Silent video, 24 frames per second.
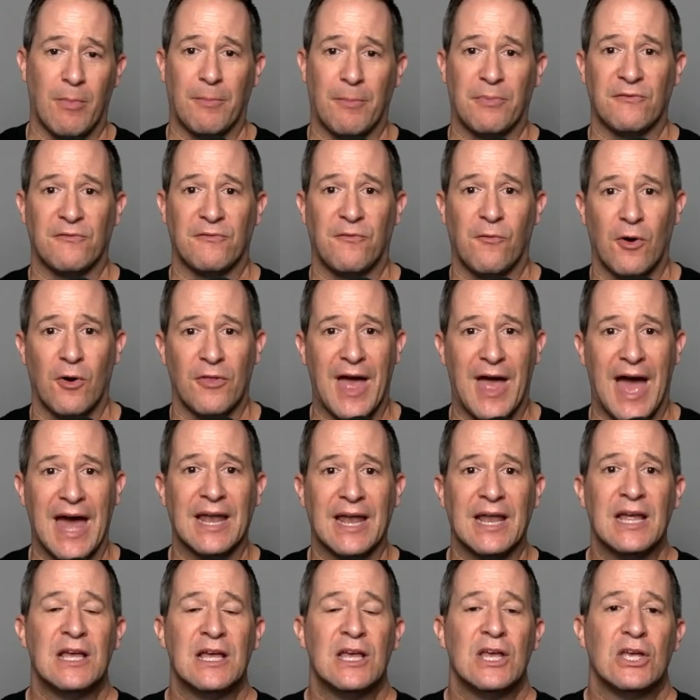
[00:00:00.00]
But before
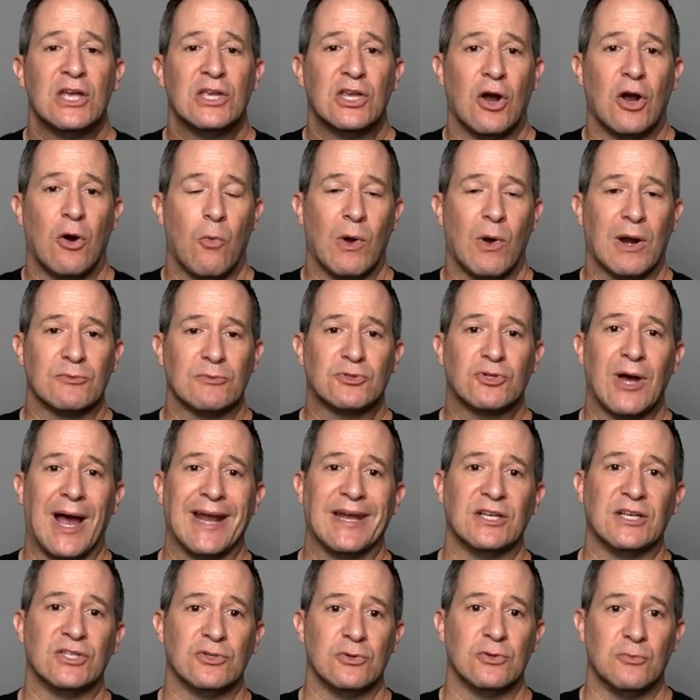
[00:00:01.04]
that, you know, what I'm
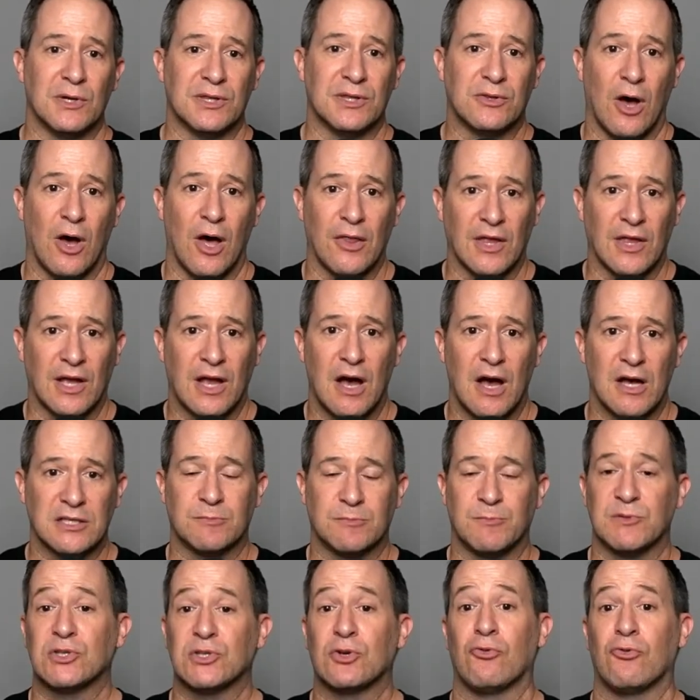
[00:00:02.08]
trying to do with On the
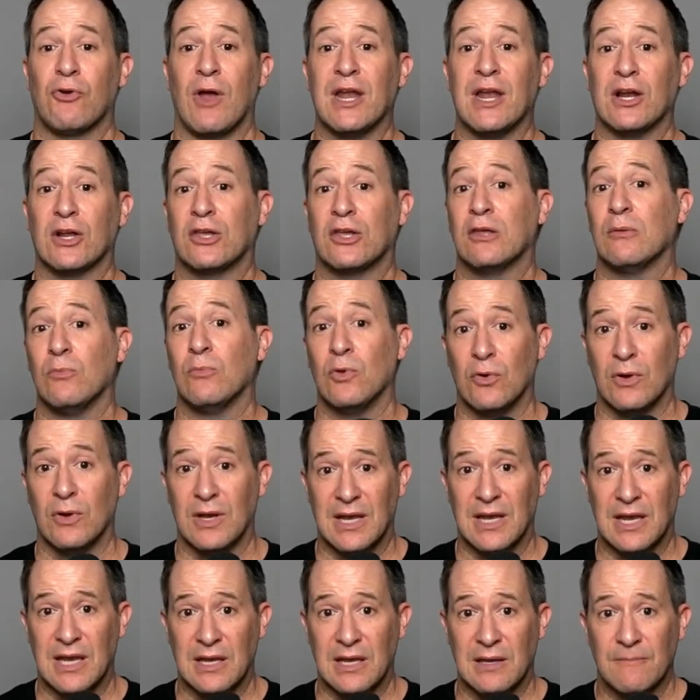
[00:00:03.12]
Cusp is create a
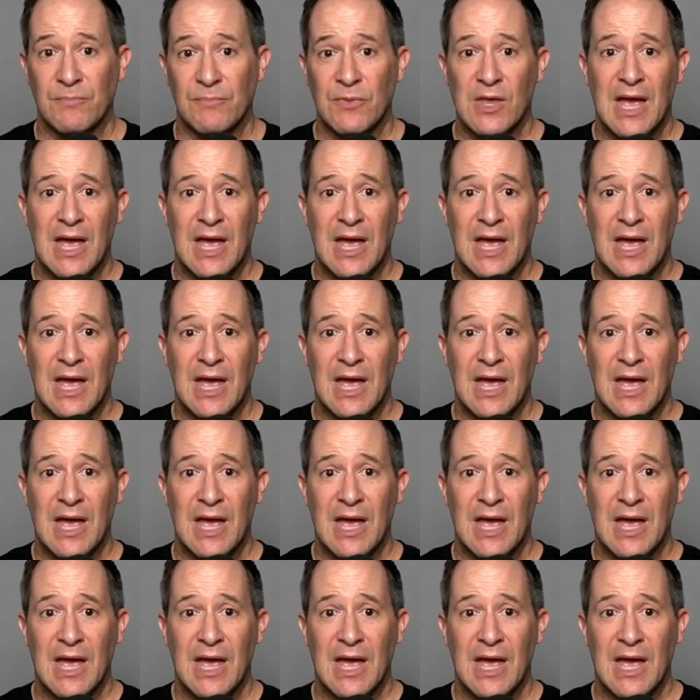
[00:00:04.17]
community,